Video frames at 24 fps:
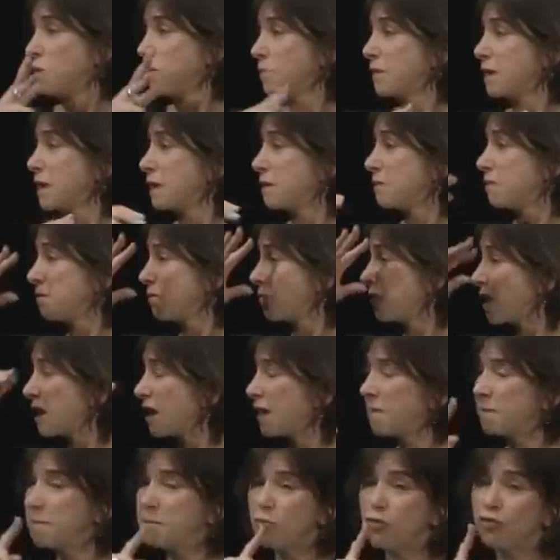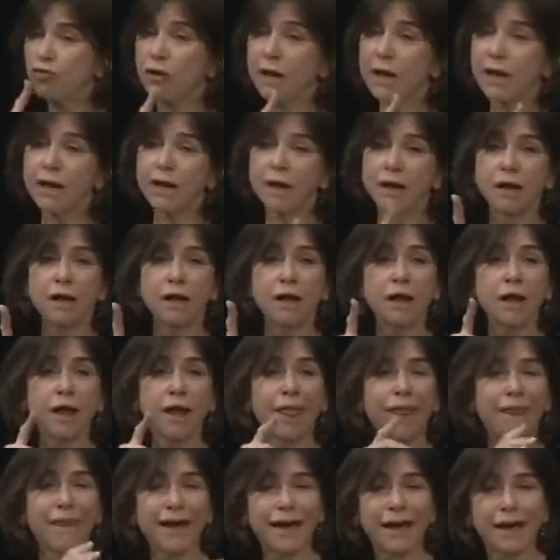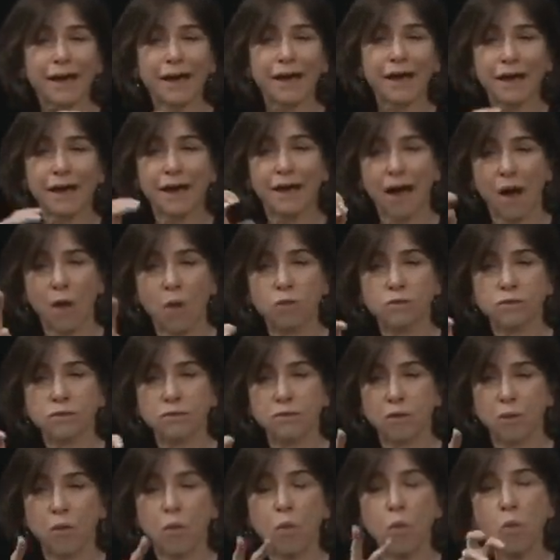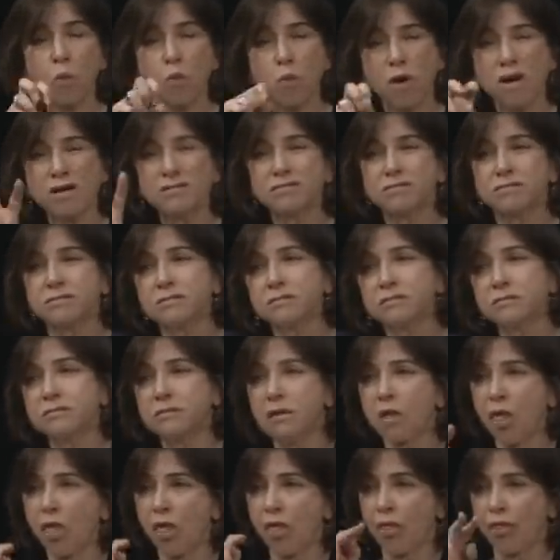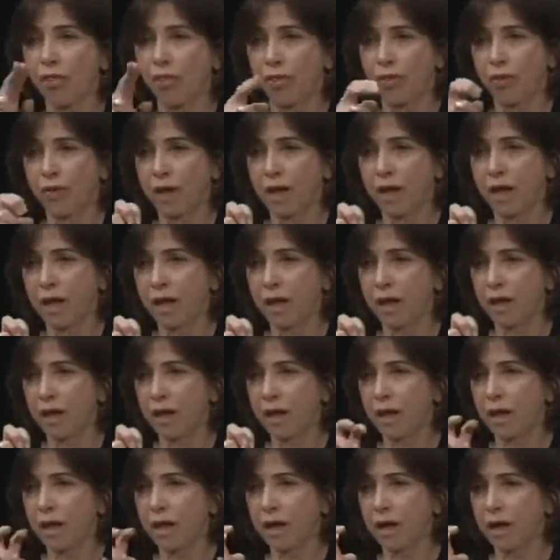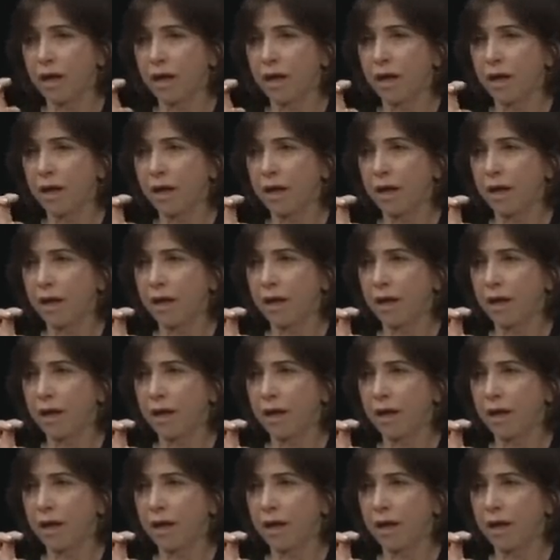So I was working with both men and women. Now, the council was the